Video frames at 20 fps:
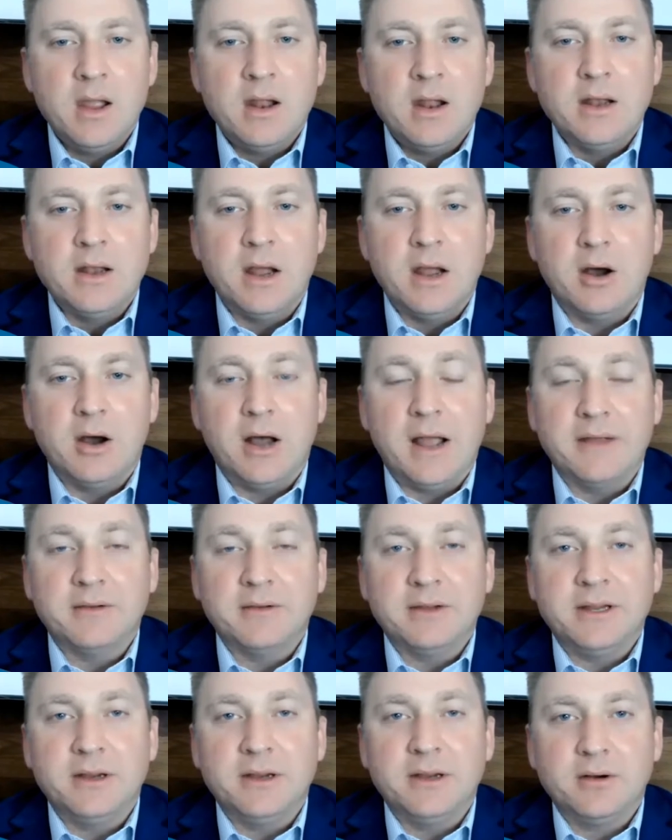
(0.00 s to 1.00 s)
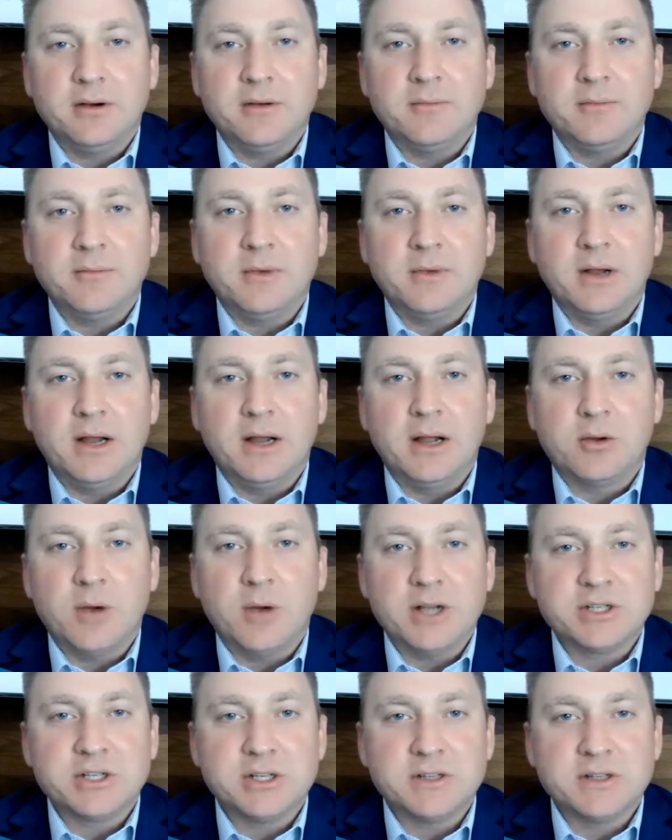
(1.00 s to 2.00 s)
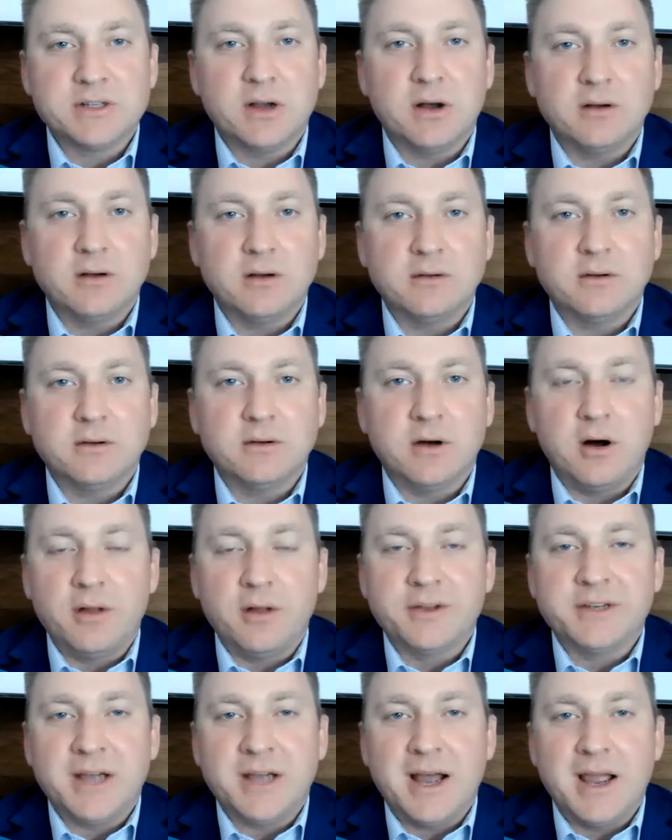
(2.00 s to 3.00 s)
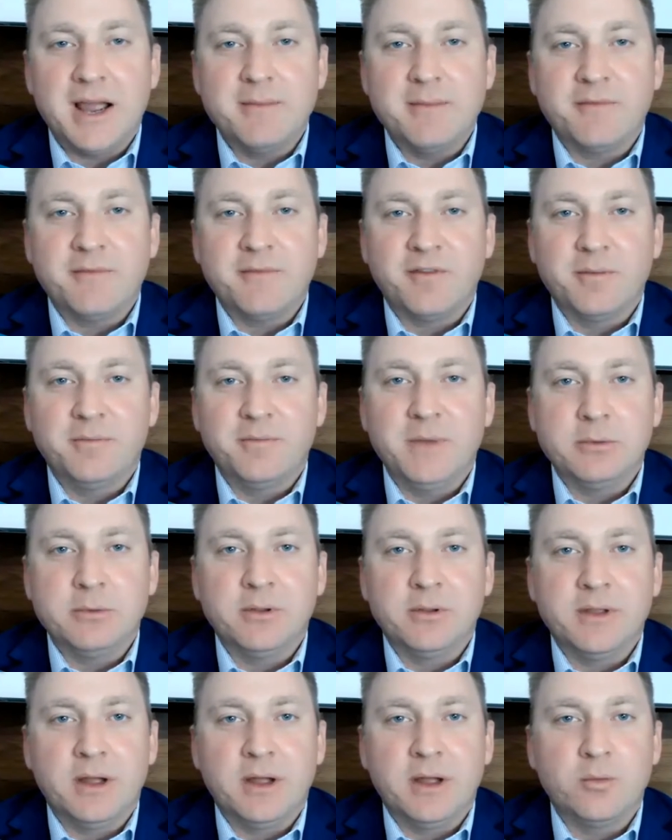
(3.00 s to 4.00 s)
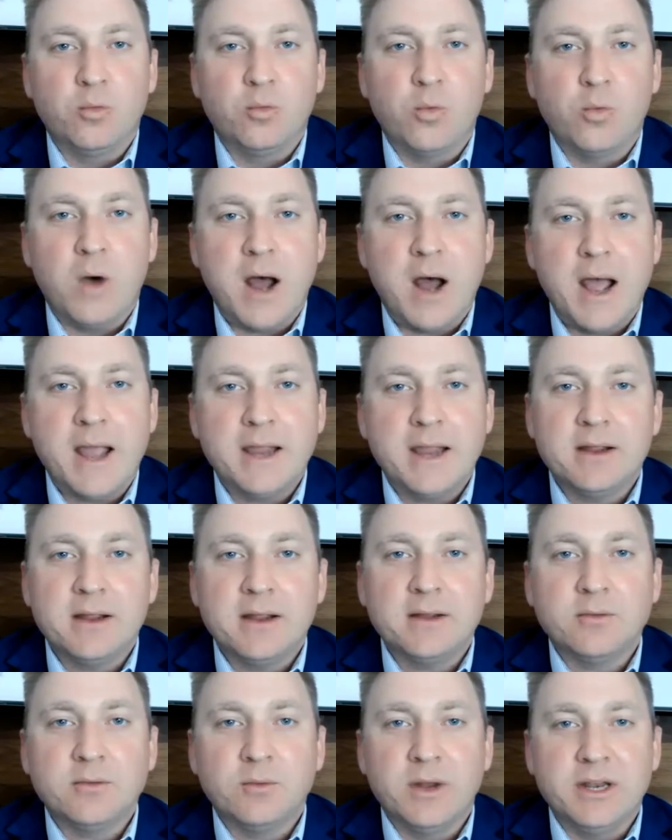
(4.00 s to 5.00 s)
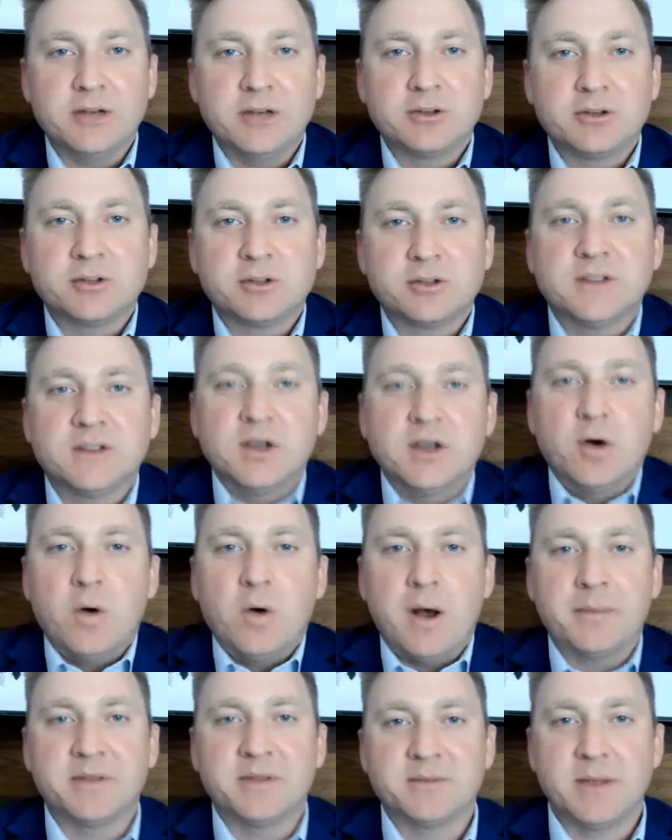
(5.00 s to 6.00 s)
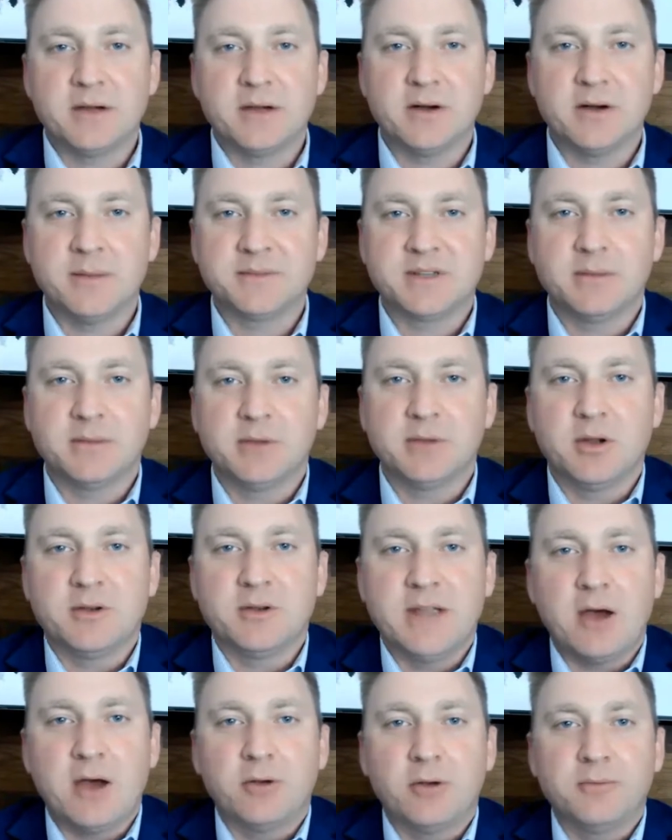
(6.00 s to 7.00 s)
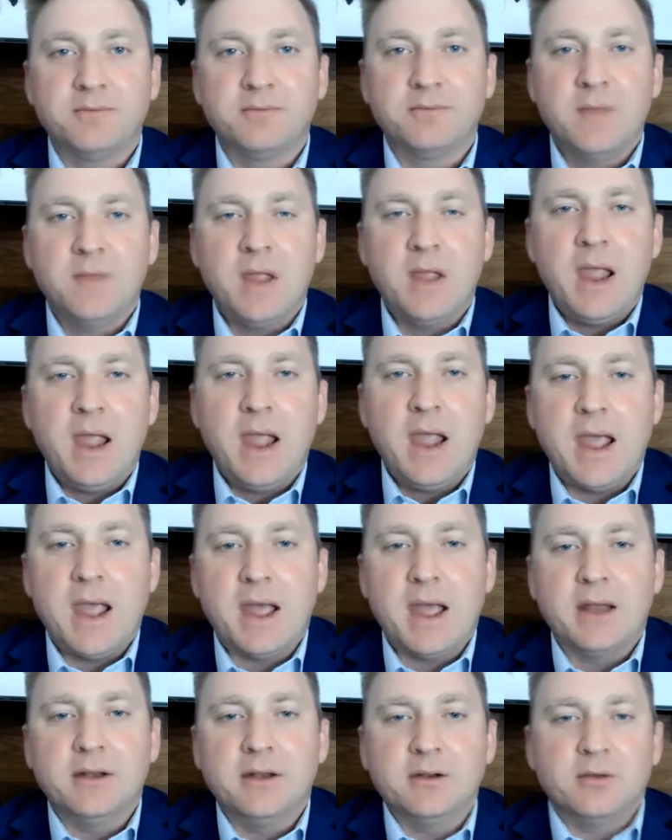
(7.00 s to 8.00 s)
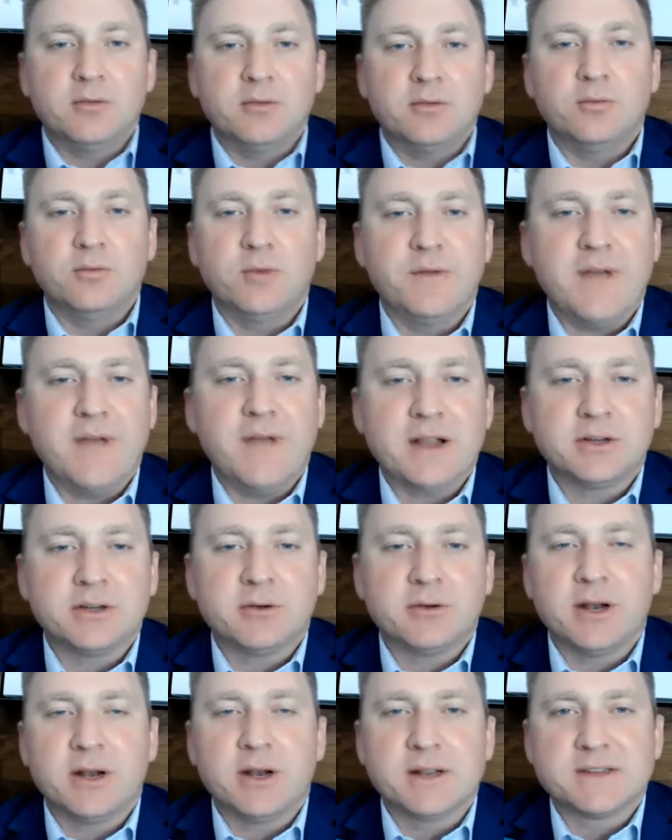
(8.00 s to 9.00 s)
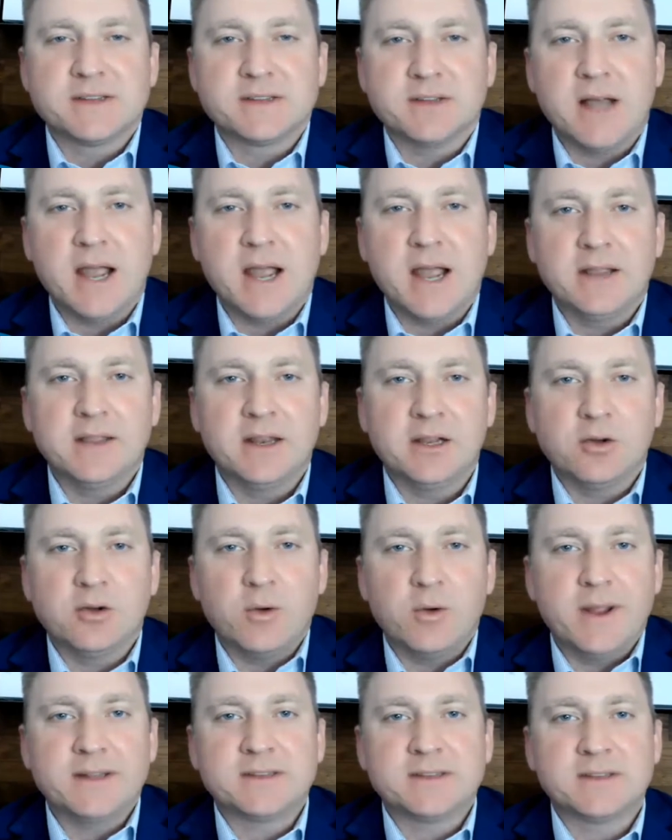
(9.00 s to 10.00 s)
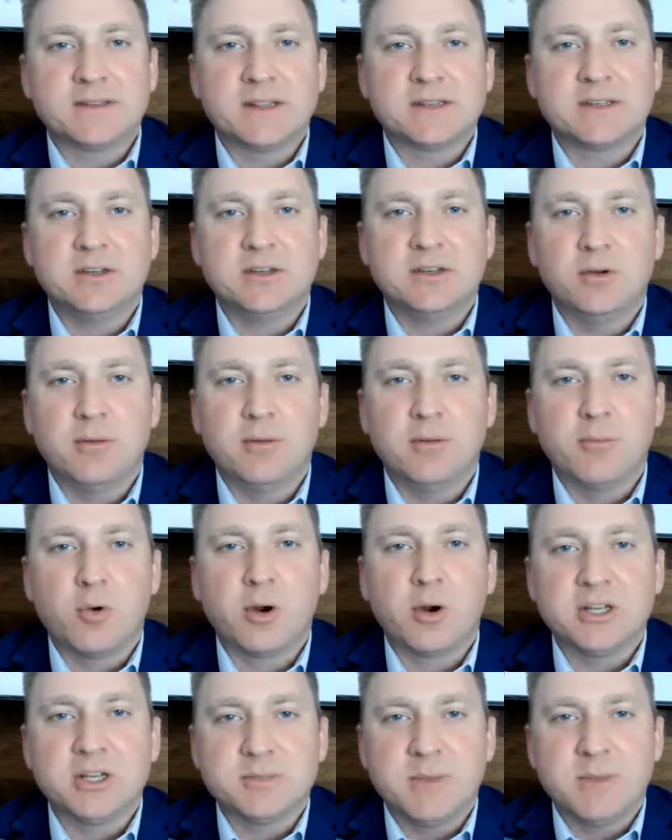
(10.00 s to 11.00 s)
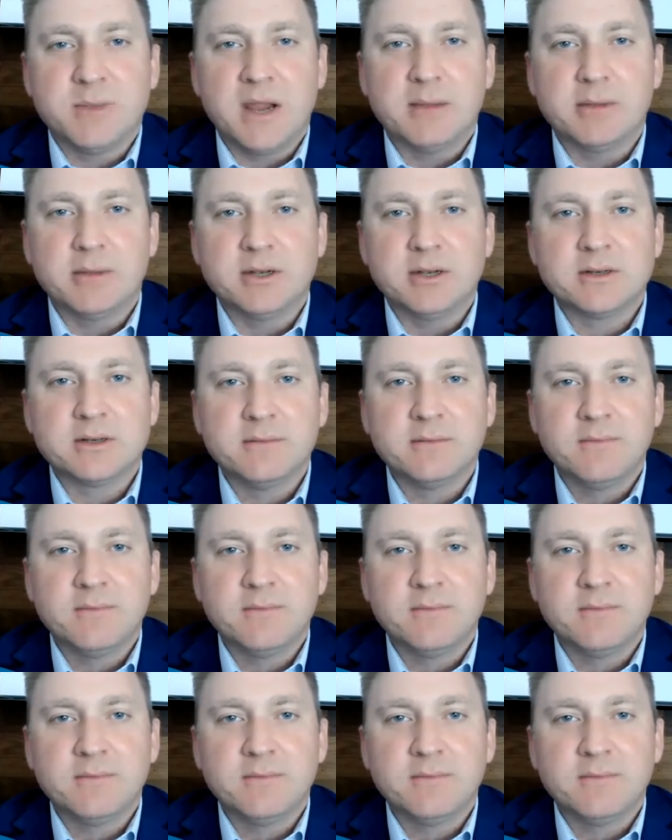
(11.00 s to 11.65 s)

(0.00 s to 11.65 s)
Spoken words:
Now, I hear questions all the time from people on why, when interest rates go up, does my lump sum go down? And we've actually created a slide that equates this to a mortgage payment.